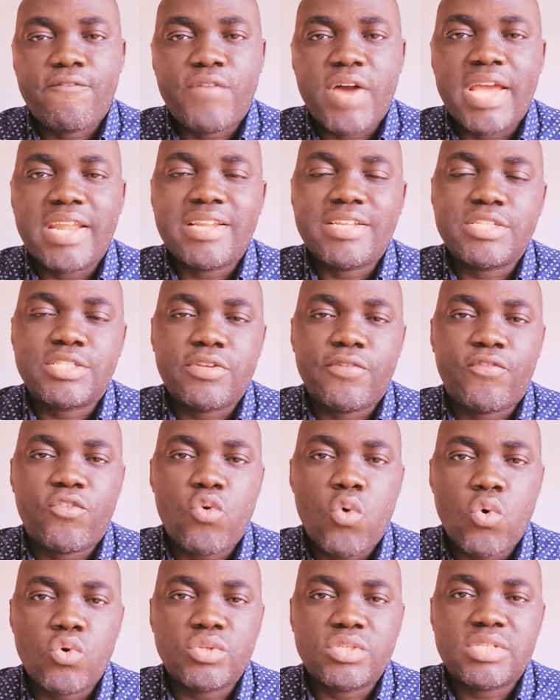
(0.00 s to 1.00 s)
finance
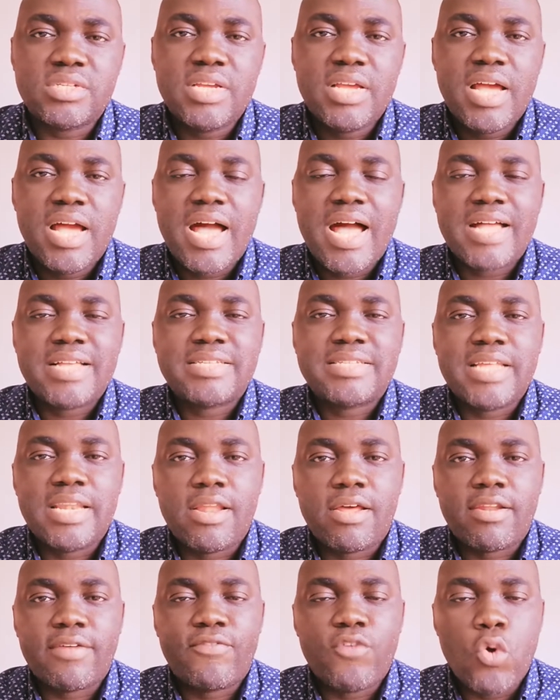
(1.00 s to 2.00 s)
of course has
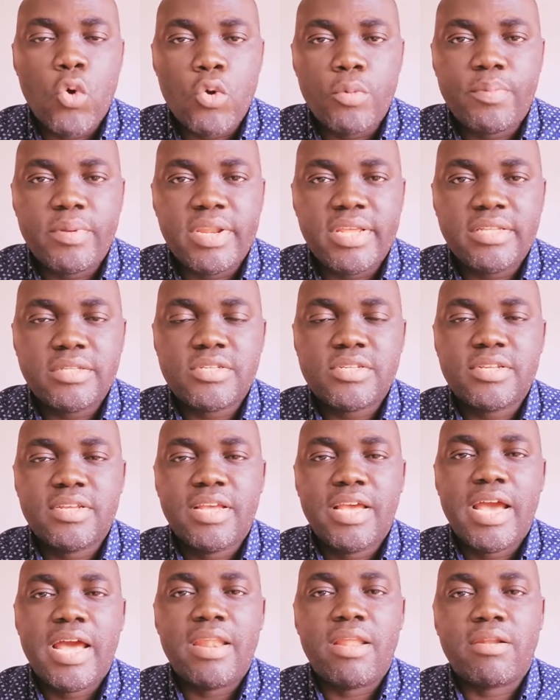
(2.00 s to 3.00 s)
a lot of openings,
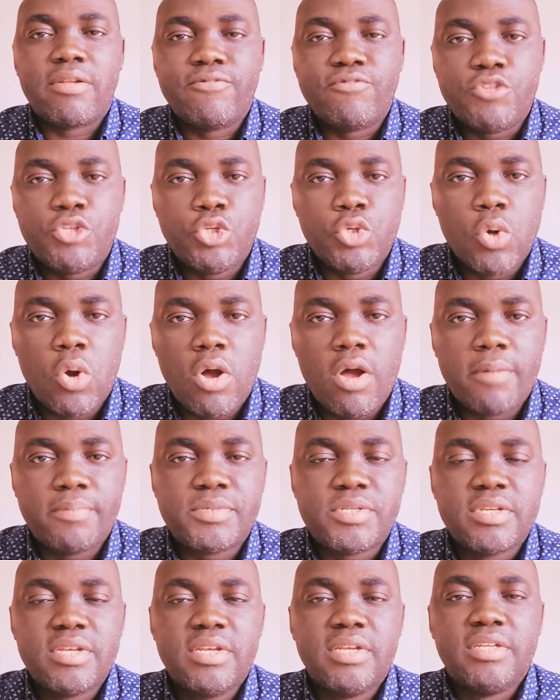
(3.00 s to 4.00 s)
a lot of
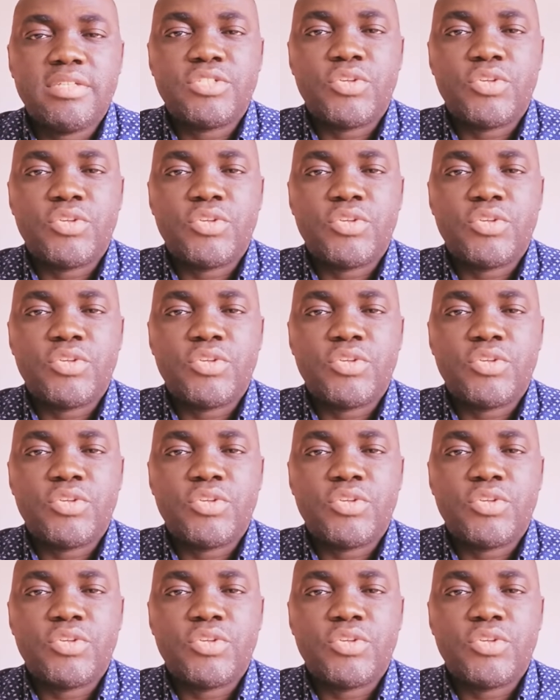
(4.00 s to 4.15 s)
jobs.